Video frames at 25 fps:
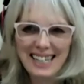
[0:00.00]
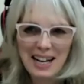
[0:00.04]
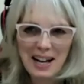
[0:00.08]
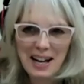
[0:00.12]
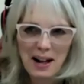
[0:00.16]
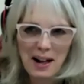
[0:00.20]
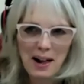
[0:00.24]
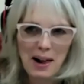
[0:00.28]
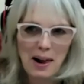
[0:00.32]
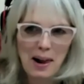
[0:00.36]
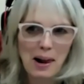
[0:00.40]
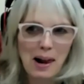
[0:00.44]

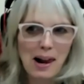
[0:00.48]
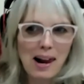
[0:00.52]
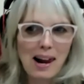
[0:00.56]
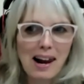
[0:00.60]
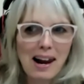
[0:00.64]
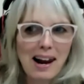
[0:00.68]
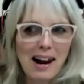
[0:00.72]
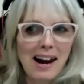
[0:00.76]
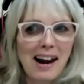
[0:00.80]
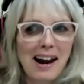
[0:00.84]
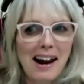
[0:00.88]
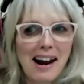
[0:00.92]
I
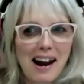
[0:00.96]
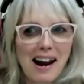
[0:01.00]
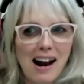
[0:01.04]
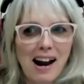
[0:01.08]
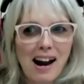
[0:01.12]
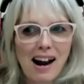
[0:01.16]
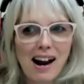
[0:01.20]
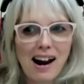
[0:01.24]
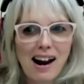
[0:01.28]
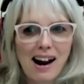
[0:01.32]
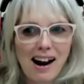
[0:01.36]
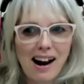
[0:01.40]
was
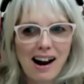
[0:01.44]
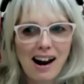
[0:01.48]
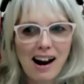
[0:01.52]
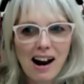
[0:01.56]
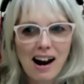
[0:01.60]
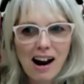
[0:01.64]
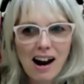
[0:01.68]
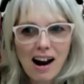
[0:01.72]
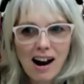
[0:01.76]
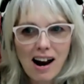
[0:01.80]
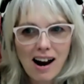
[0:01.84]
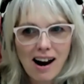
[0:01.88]
more interested in
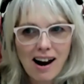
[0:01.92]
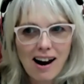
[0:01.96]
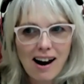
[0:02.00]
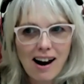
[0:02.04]
technical